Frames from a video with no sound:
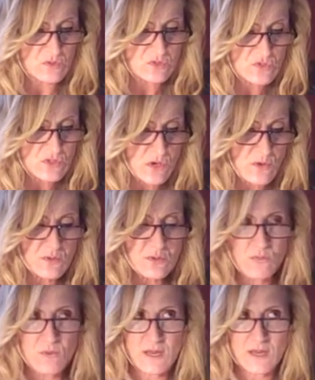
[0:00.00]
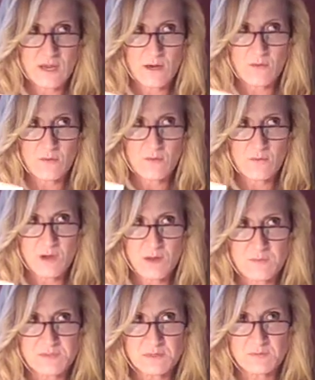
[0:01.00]
show you
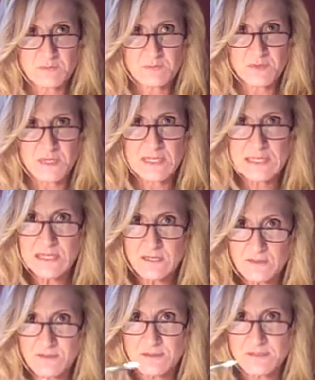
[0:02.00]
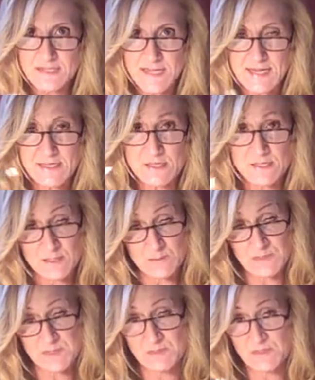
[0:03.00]
what some clinical signs and
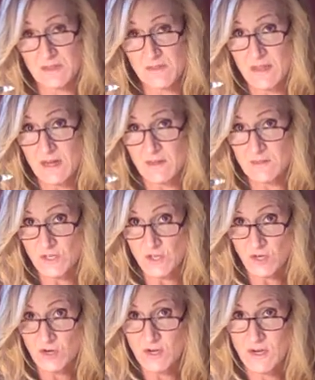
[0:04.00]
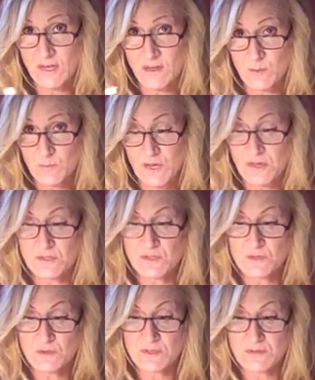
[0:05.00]
symptoms that is occurring in your
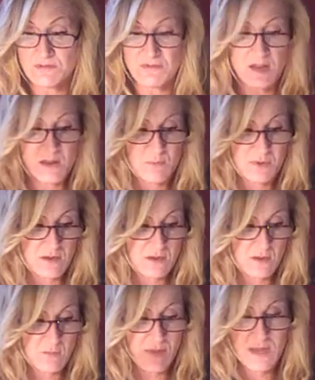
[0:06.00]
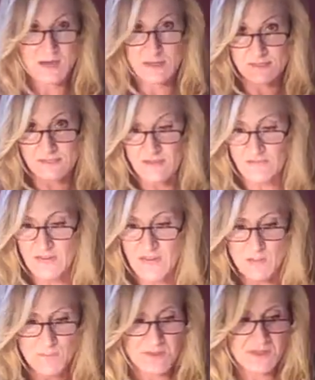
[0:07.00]
patients who are developing hepatic
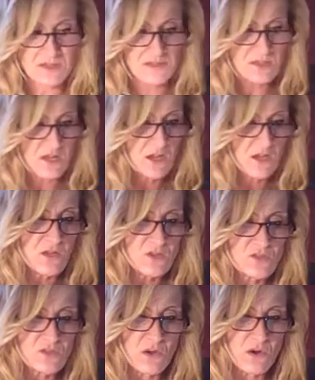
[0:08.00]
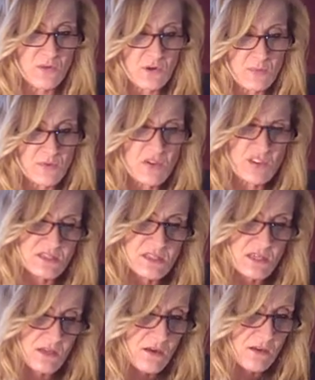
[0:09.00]
encephalopathies. So, I mean, you can
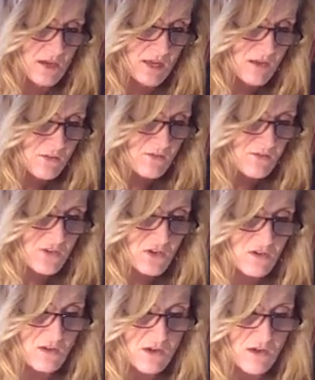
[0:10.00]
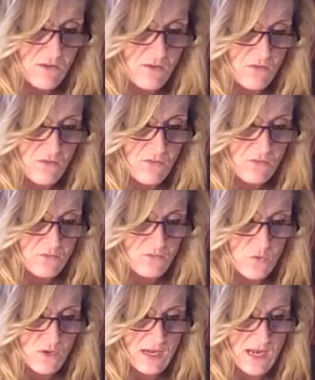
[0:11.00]
see there, like on figure
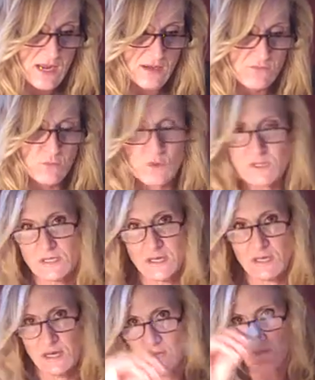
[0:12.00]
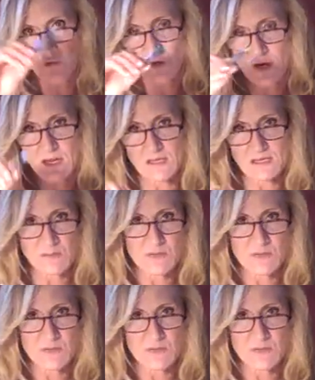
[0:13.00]
4914, how you try to get